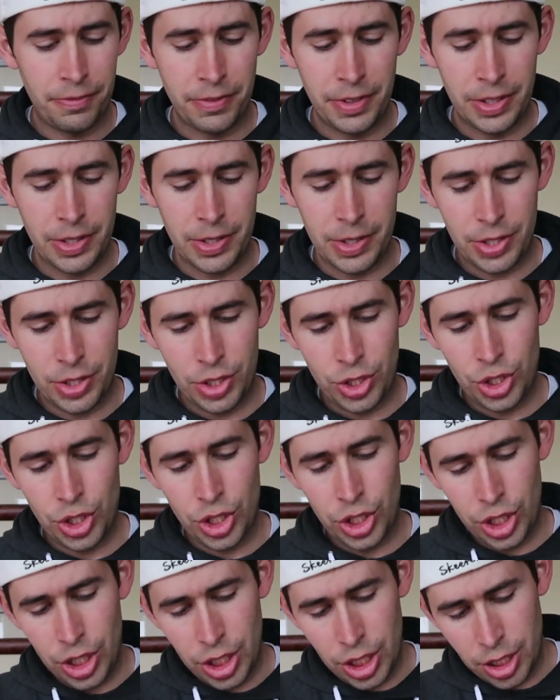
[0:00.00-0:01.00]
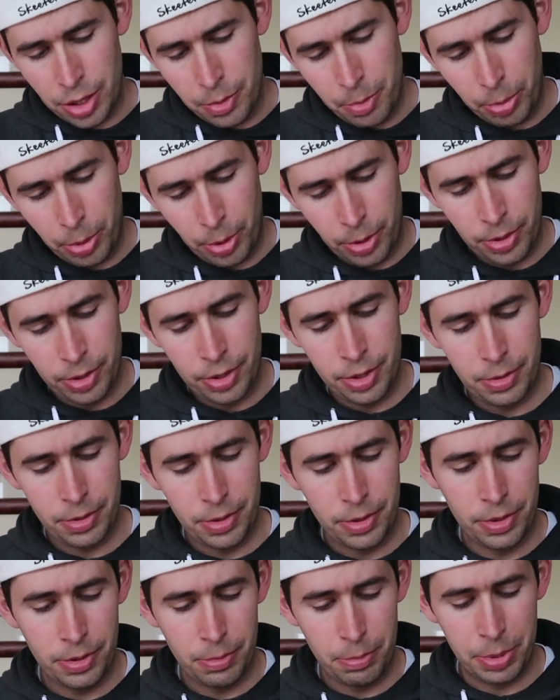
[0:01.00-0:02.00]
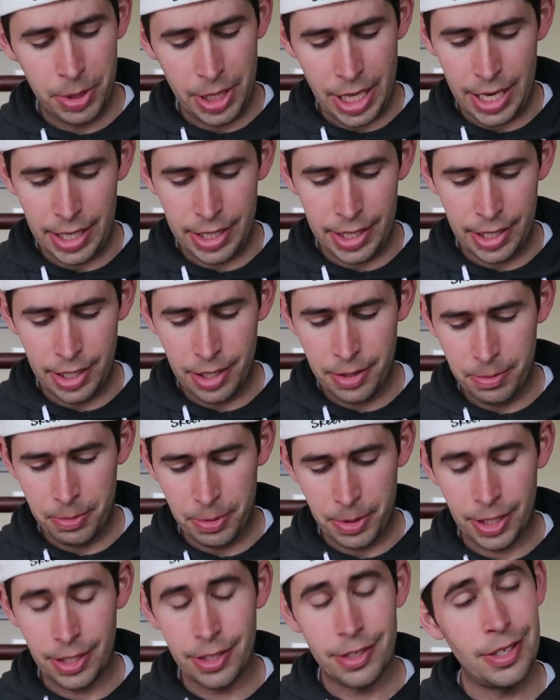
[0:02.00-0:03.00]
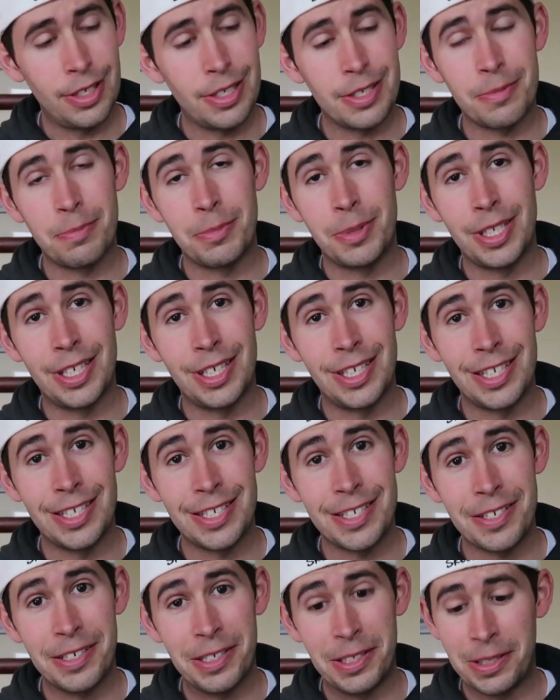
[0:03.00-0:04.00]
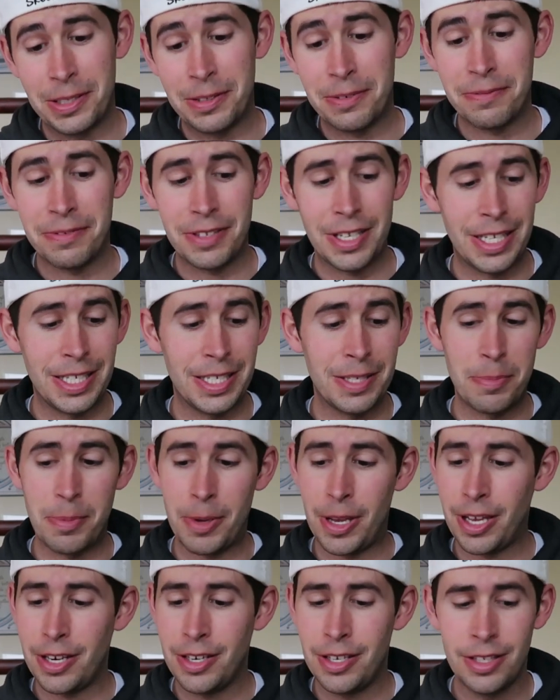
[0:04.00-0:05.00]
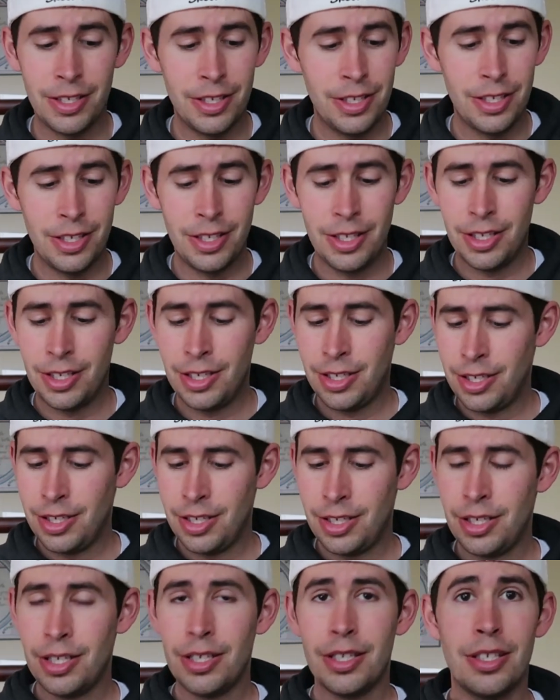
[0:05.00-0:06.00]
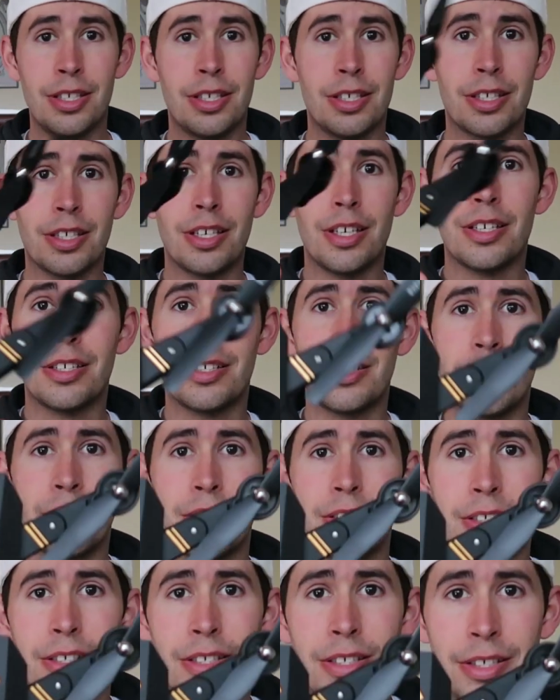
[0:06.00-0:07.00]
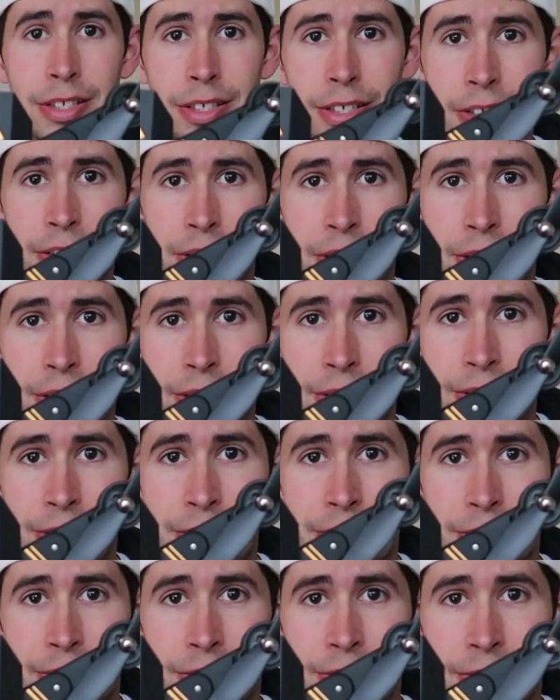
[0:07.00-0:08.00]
Feels cheap. Plastic, but it doesn't mean it necessarily flies bad. Okay, there it is.